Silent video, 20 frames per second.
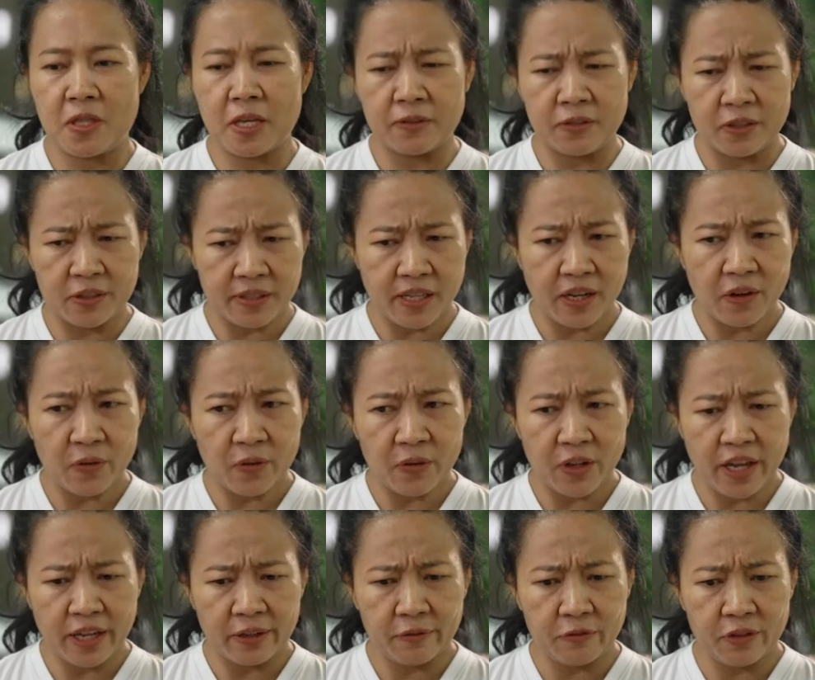the result
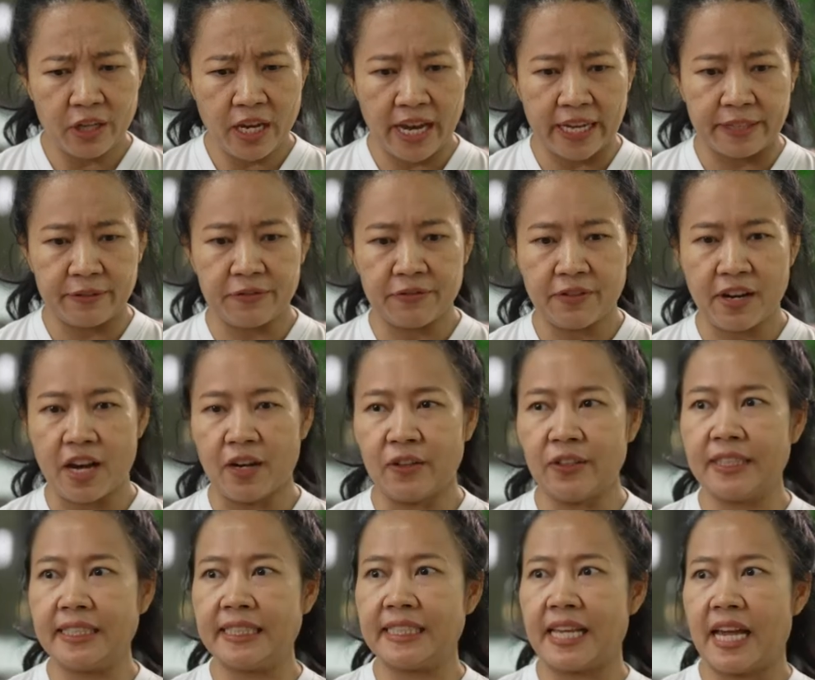that we had
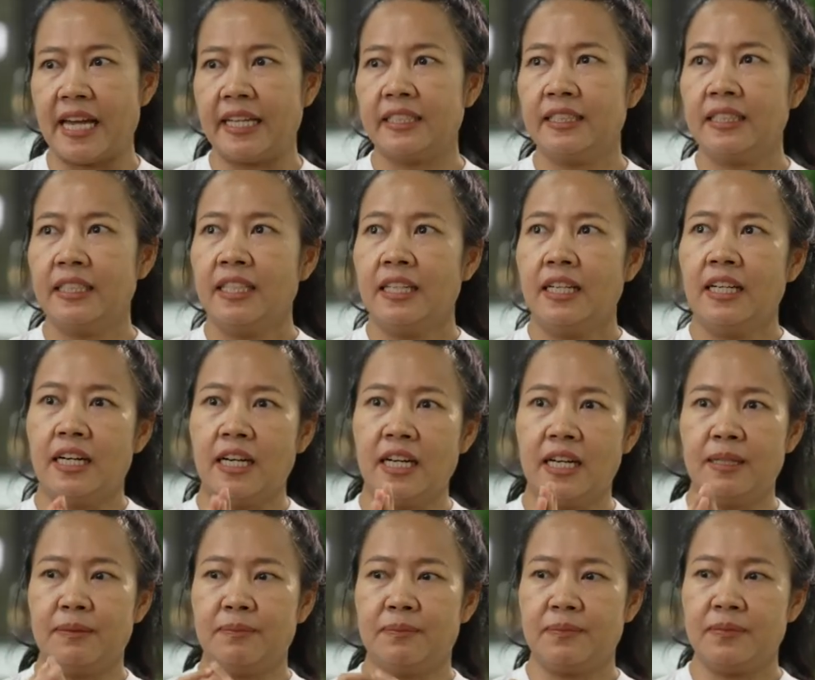found is that
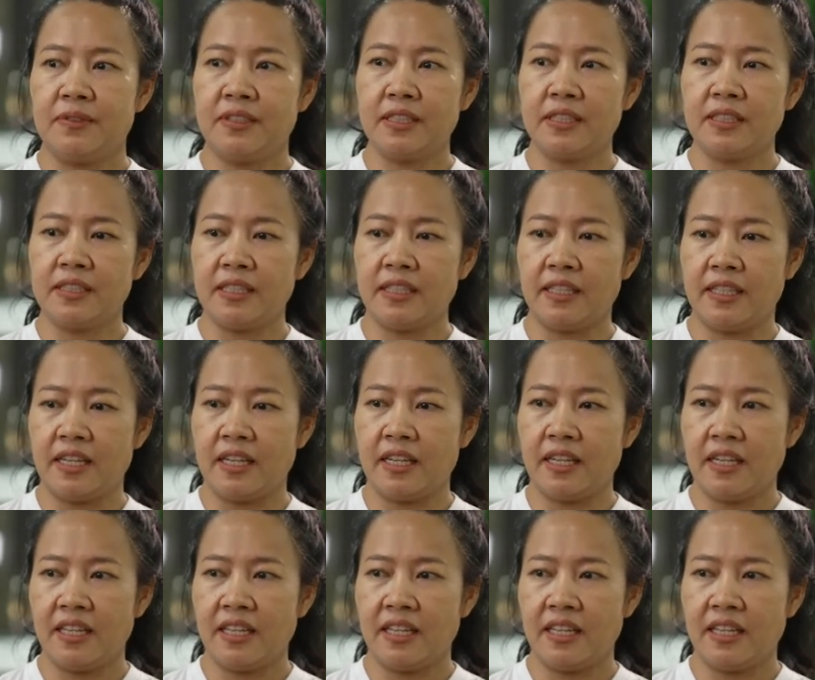um, the